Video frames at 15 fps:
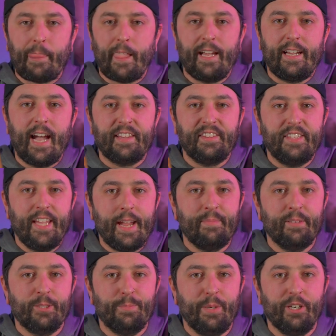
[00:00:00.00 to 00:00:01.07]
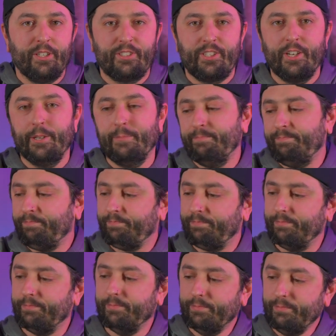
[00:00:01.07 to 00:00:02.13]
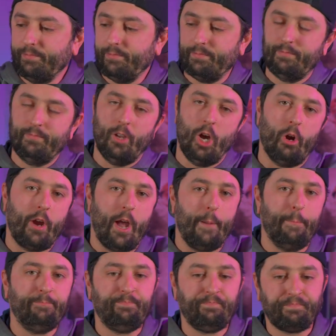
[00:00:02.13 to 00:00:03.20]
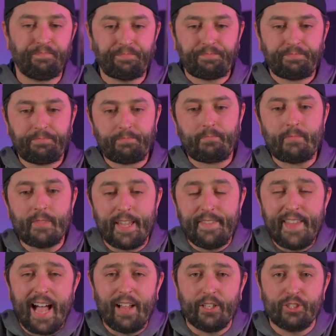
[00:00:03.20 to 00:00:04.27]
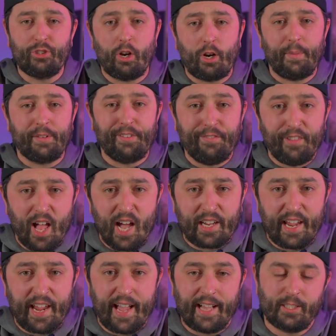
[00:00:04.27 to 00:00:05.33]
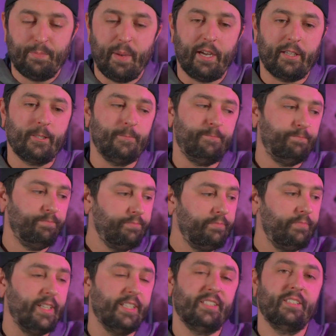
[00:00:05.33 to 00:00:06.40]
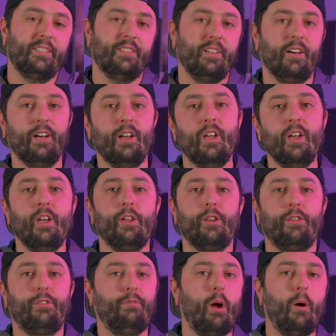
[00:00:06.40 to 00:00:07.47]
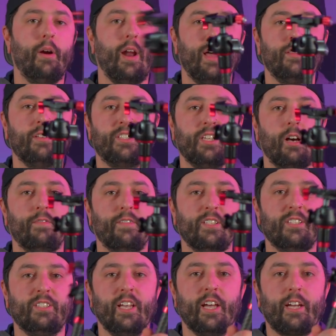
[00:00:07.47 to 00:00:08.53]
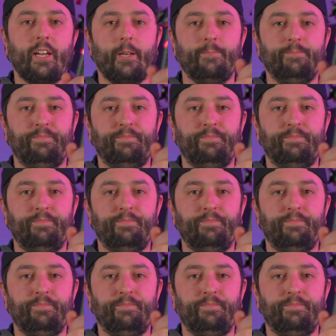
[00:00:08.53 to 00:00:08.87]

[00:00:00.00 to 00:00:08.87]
God damn, this beer is good. Okay, now let's talk about the vlogging aspect. This is the throw it on the selfie stick,